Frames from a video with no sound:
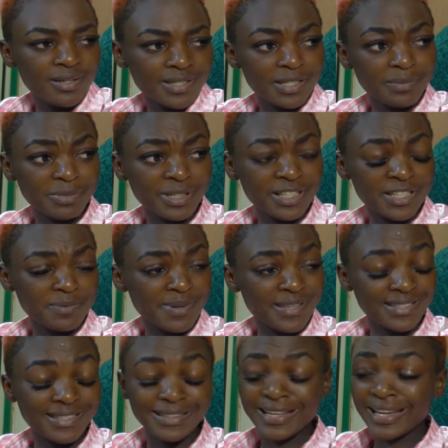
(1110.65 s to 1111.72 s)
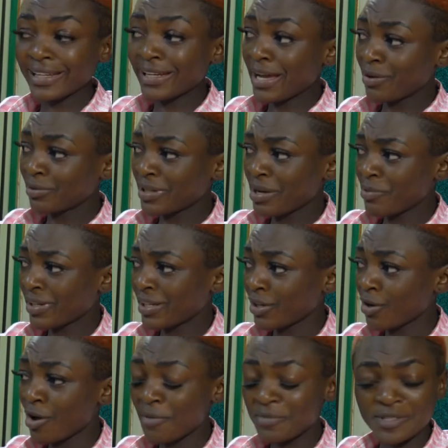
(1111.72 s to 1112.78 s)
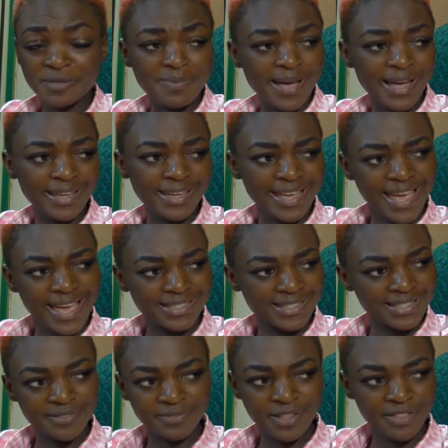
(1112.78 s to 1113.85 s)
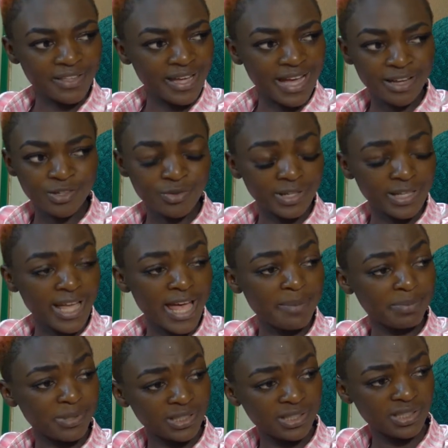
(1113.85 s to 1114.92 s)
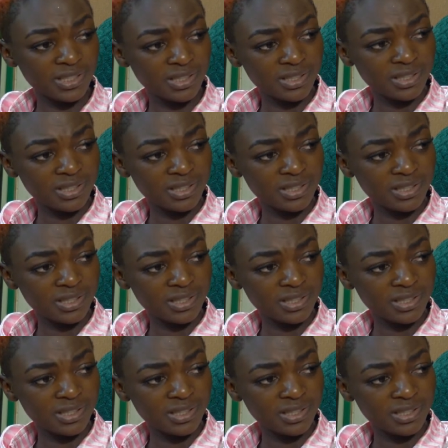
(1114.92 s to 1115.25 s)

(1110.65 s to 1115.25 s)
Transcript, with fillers: Somebody spends the night out, and when he comes back, he acts as if nothing actually happened.